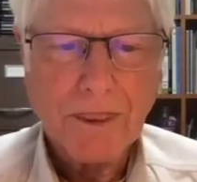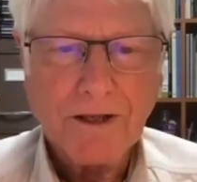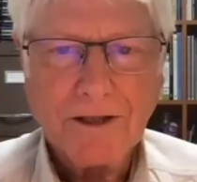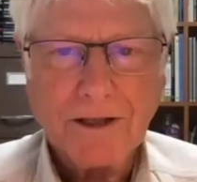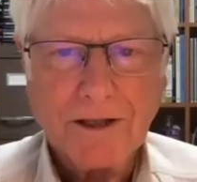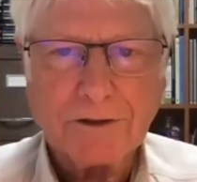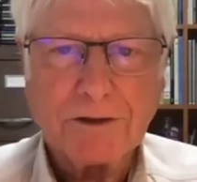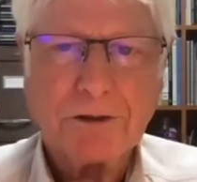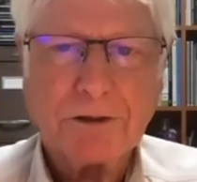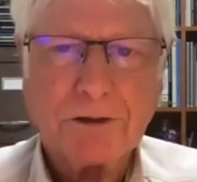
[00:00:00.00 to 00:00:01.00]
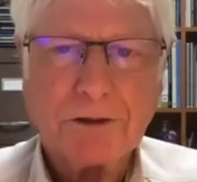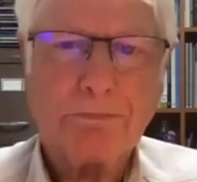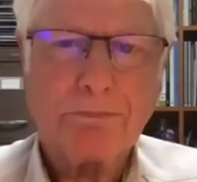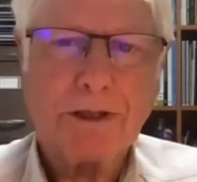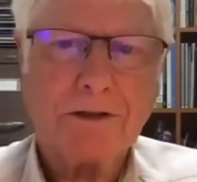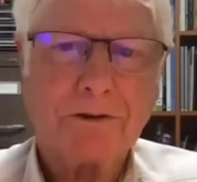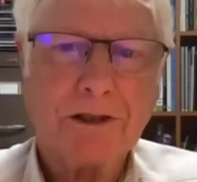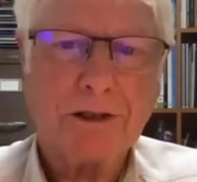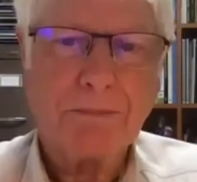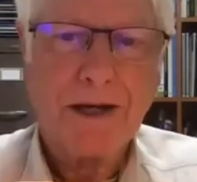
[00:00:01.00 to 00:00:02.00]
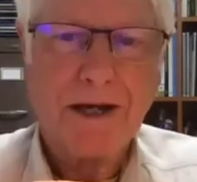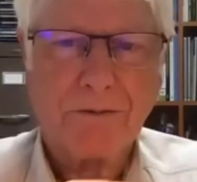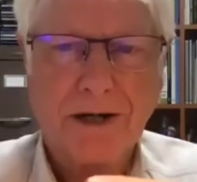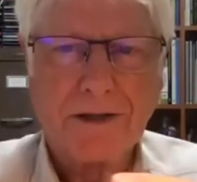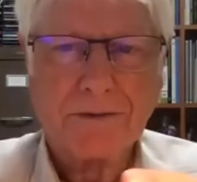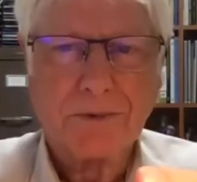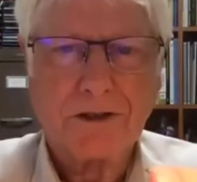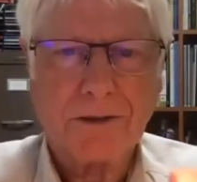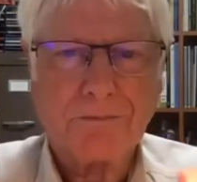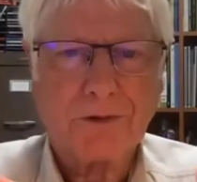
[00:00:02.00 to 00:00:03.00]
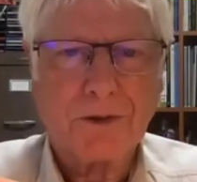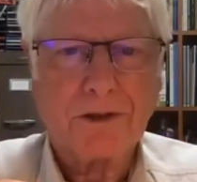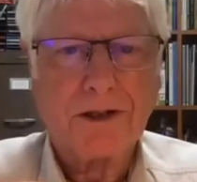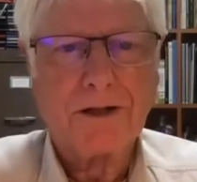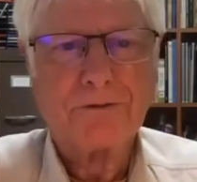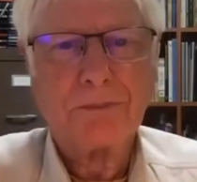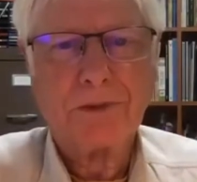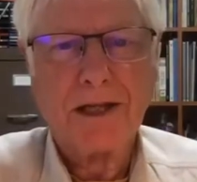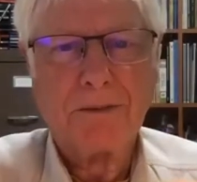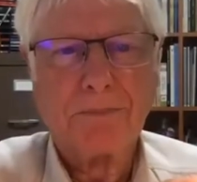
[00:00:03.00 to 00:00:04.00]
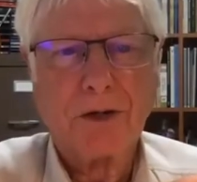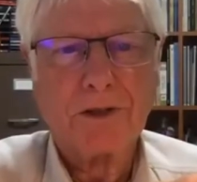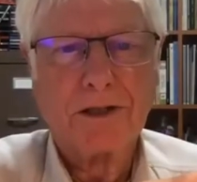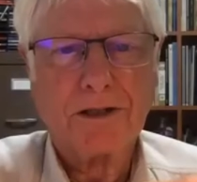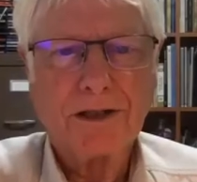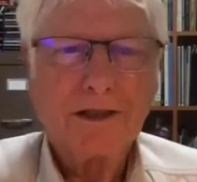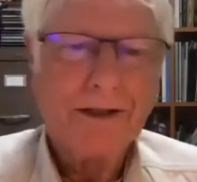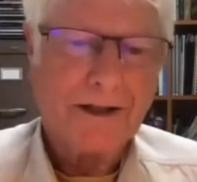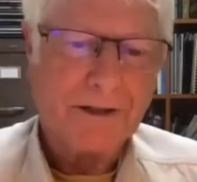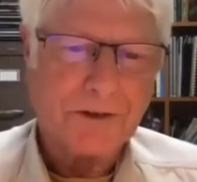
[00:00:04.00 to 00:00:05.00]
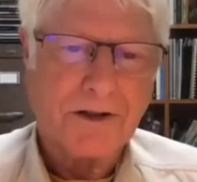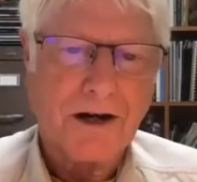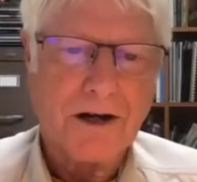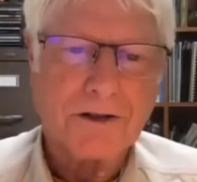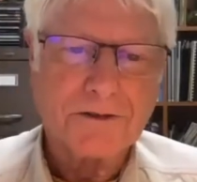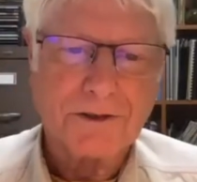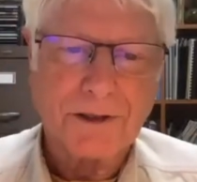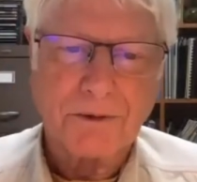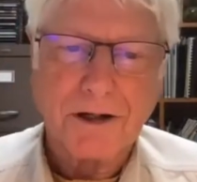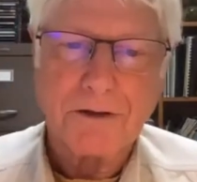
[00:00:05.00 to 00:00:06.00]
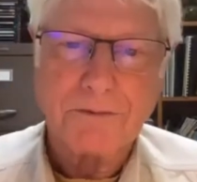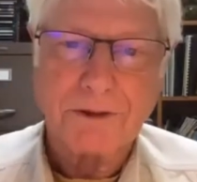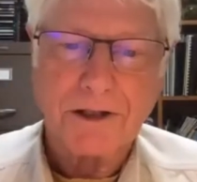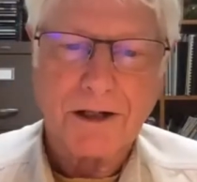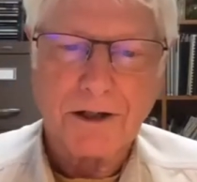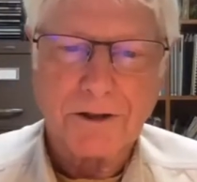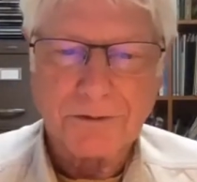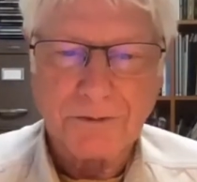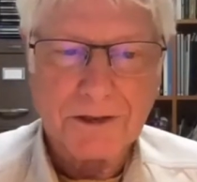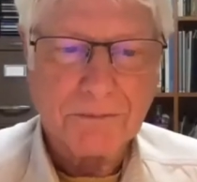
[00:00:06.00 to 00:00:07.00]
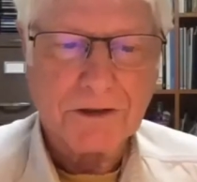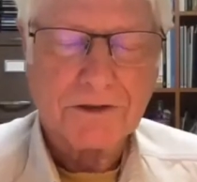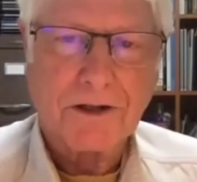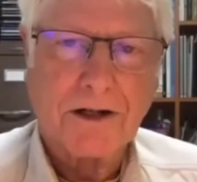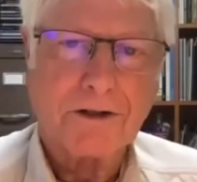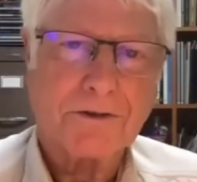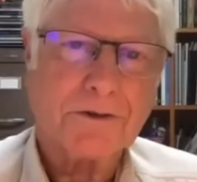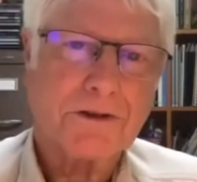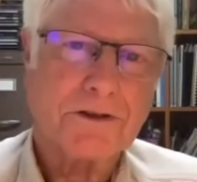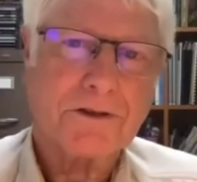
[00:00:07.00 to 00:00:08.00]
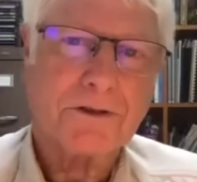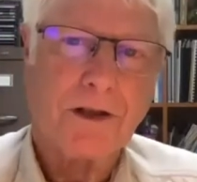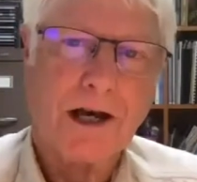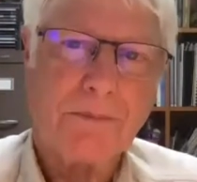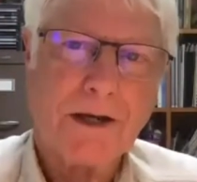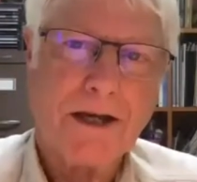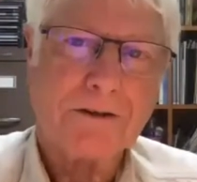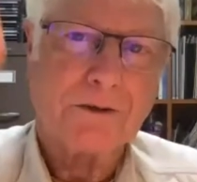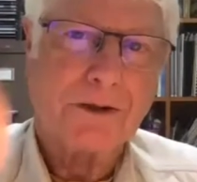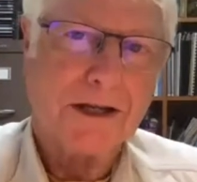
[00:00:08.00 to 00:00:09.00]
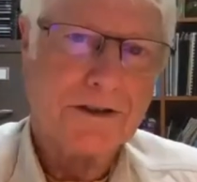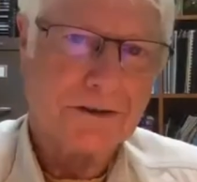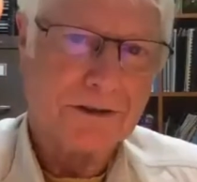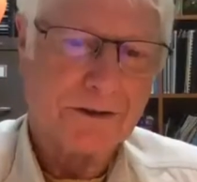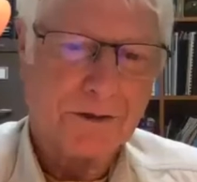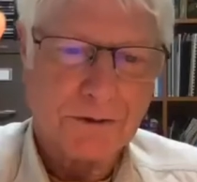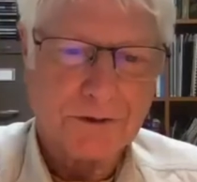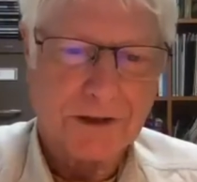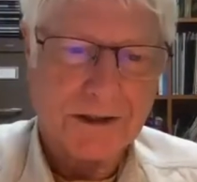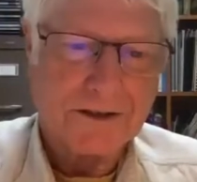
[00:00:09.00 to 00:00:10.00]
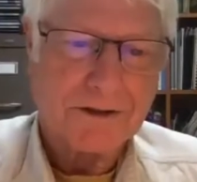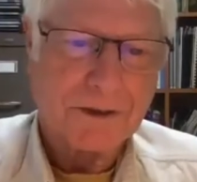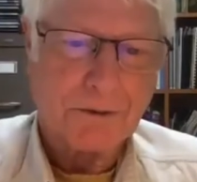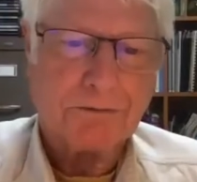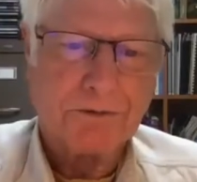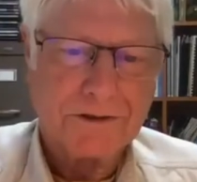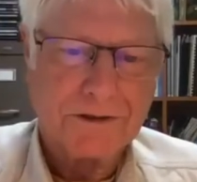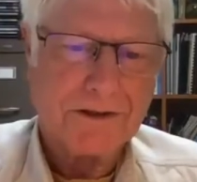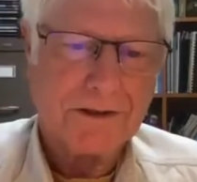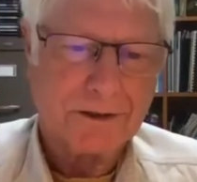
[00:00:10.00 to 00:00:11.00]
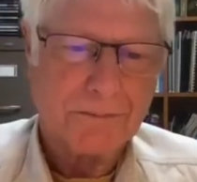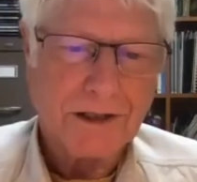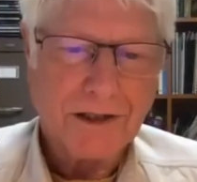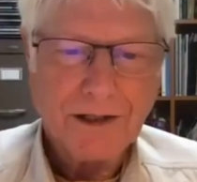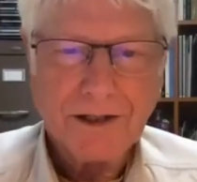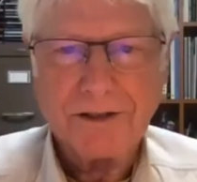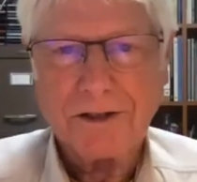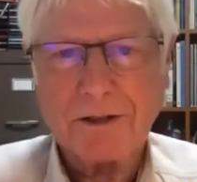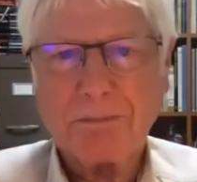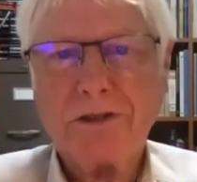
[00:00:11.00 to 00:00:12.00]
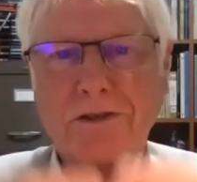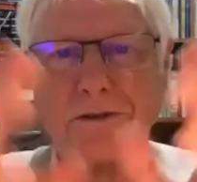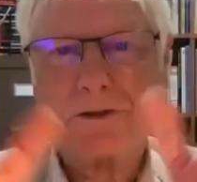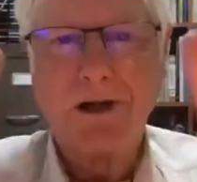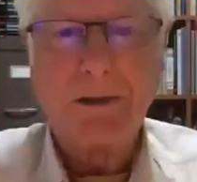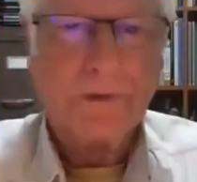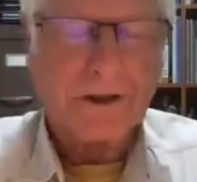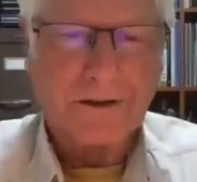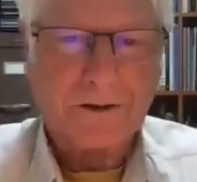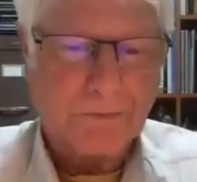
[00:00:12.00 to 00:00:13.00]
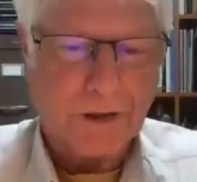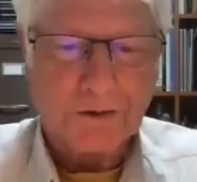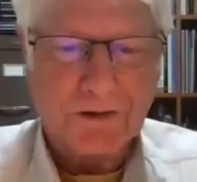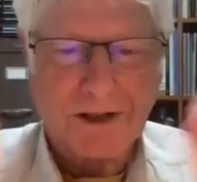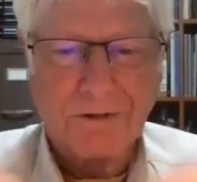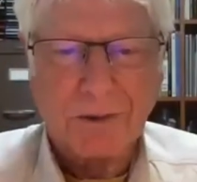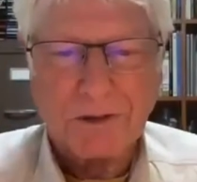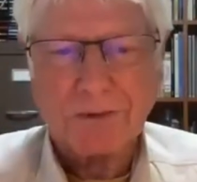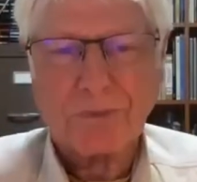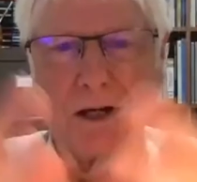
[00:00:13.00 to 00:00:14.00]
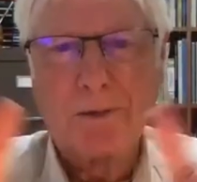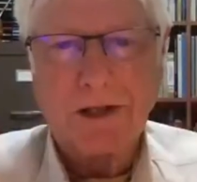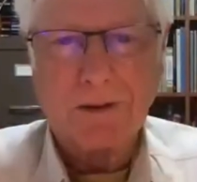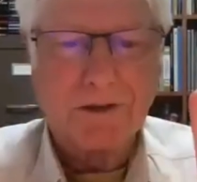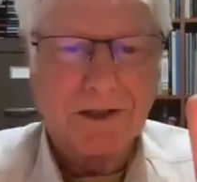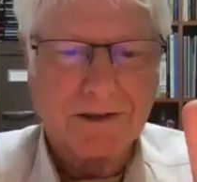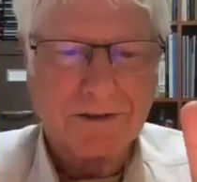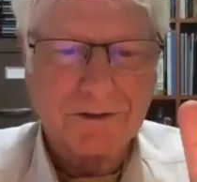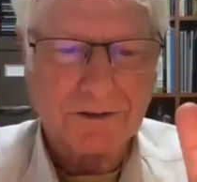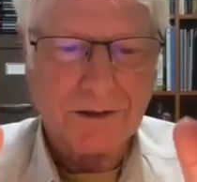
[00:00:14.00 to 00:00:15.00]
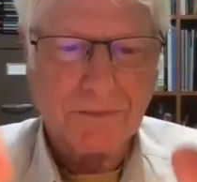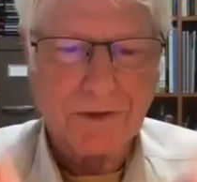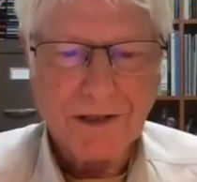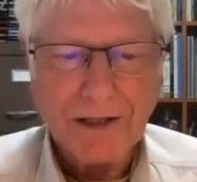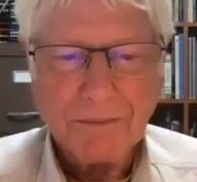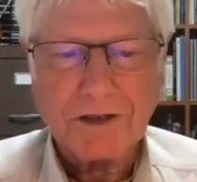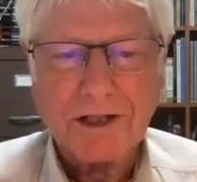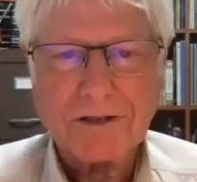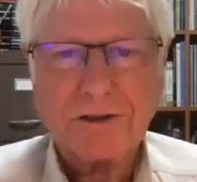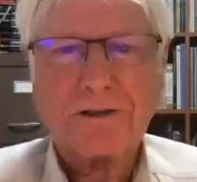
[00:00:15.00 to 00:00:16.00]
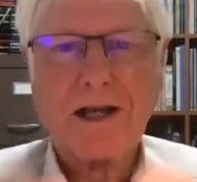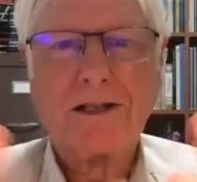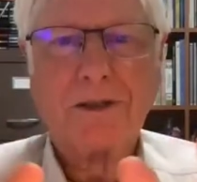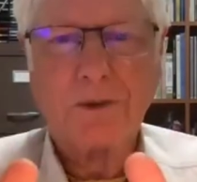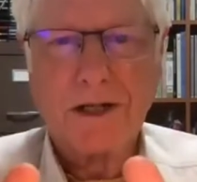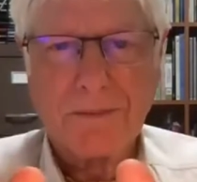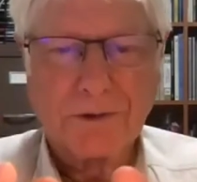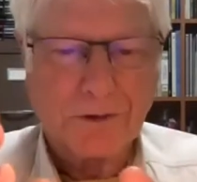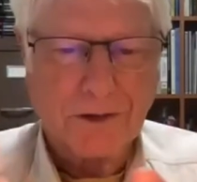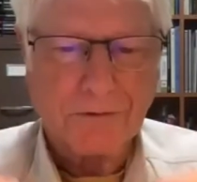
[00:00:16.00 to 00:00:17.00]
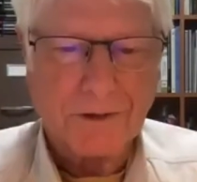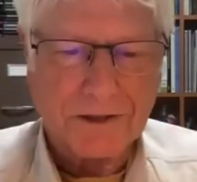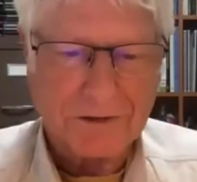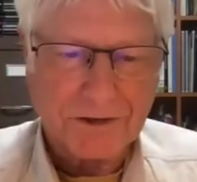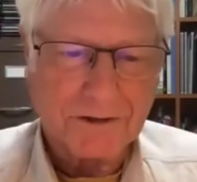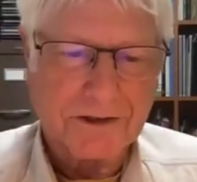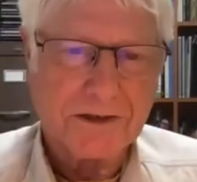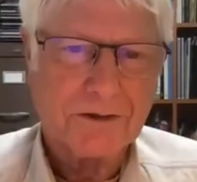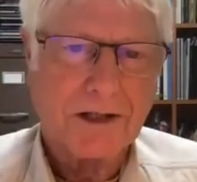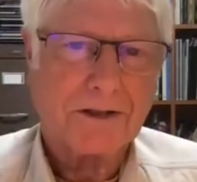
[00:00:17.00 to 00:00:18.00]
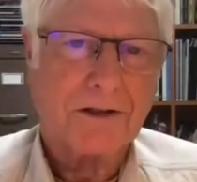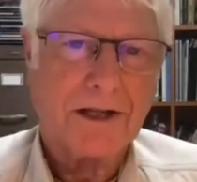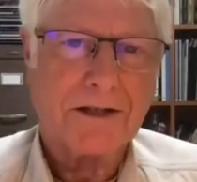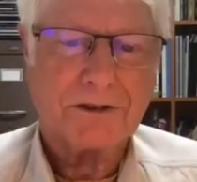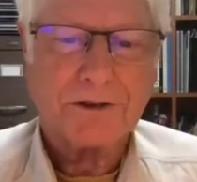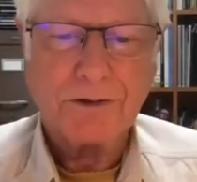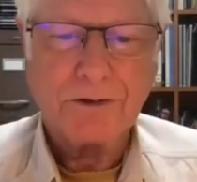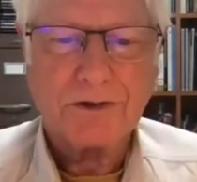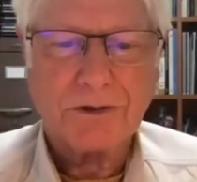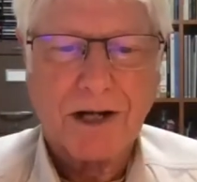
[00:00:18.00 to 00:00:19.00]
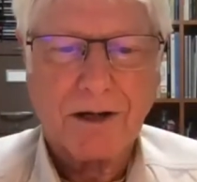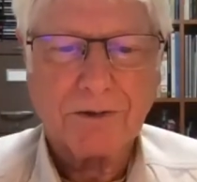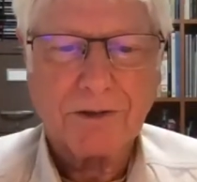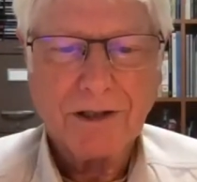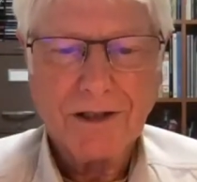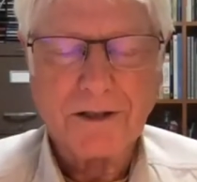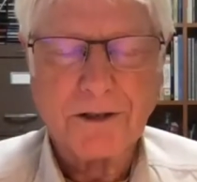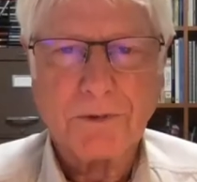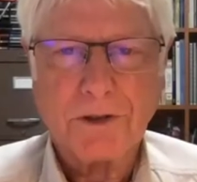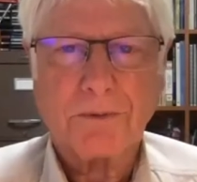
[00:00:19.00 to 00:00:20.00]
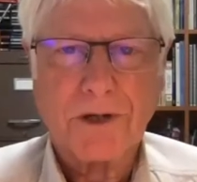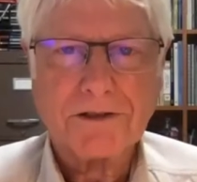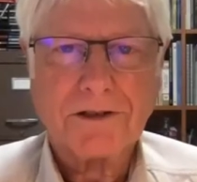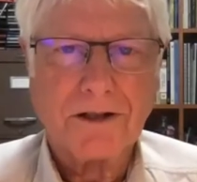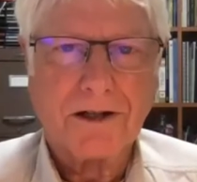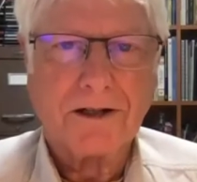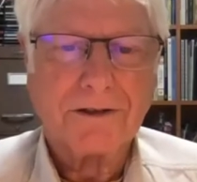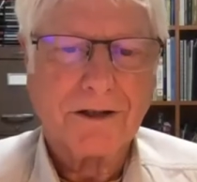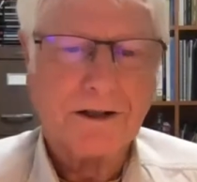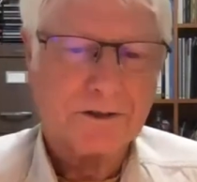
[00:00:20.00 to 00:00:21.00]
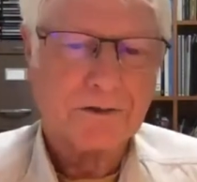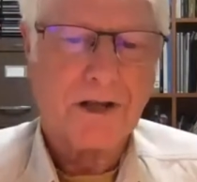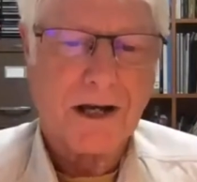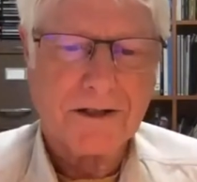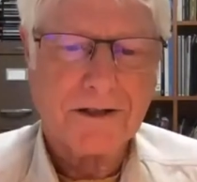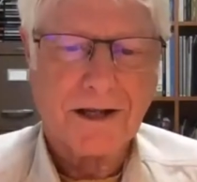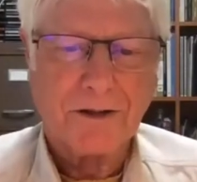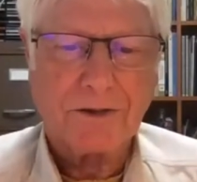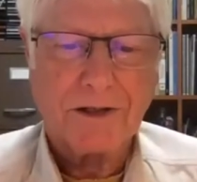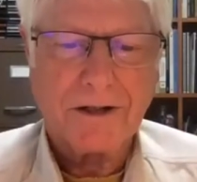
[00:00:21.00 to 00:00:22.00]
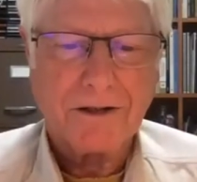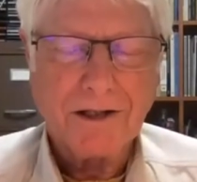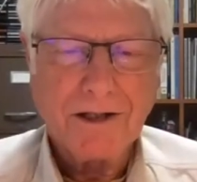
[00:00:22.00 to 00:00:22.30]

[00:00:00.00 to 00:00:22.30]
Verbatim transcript: And these big lily pad rafts would come floating down from Cambodia. And the guards, they were ARVN guards, Vietnamese guards, used to just lob hand grenades into those in case there were VC in them. And there'd be this great big explosion every once in a while while I'm trying to sleep. But that's exactly what happened to our friend in Chile. He tried to land this huge trout. It had been resting on, on his line down there.